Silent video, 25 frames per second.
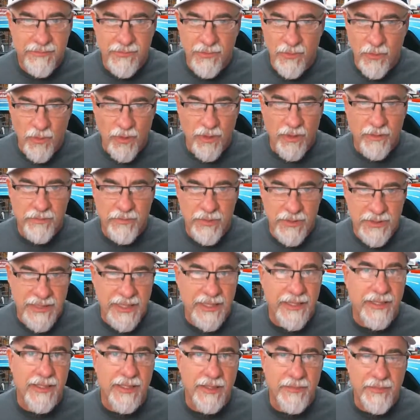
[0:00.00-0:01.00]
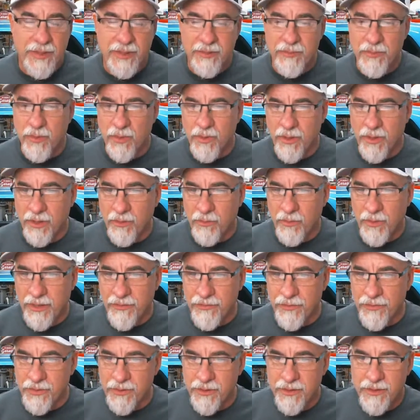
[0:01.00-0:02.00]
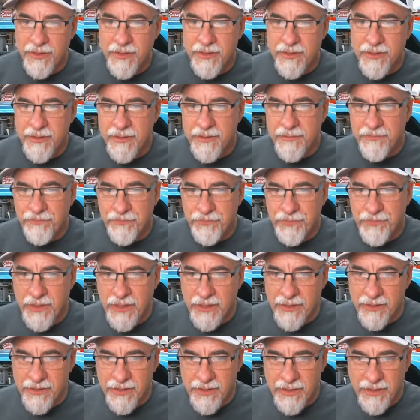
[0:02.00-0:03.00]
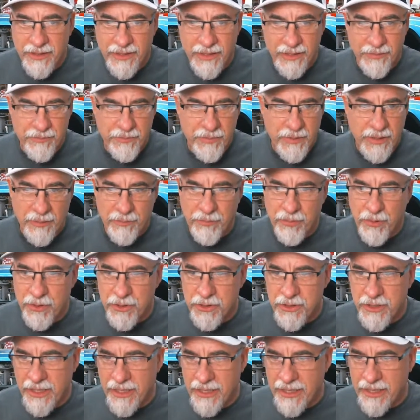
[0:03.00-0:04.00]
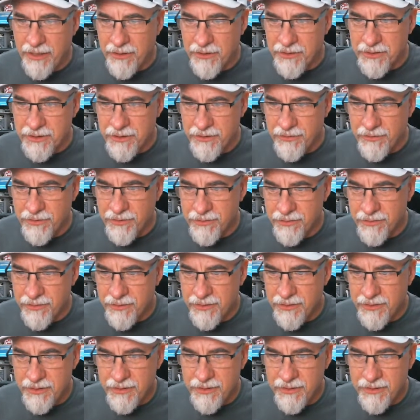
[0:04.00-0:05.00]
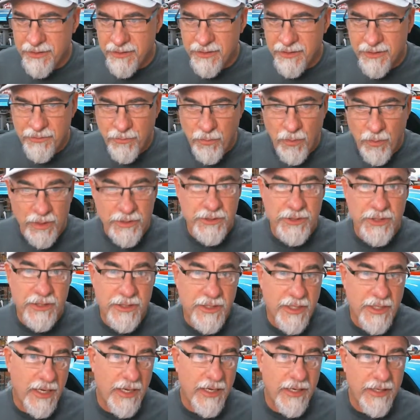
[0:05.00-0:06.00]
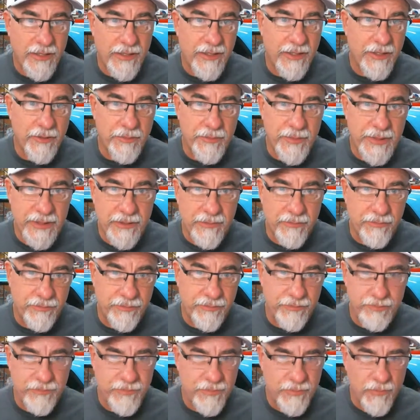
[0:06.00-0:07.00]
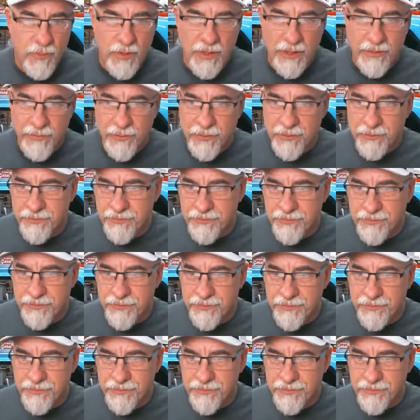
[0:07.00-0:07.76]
Or pretending to be a moron, whatever. They push that out as a, watch this guy, be whatever.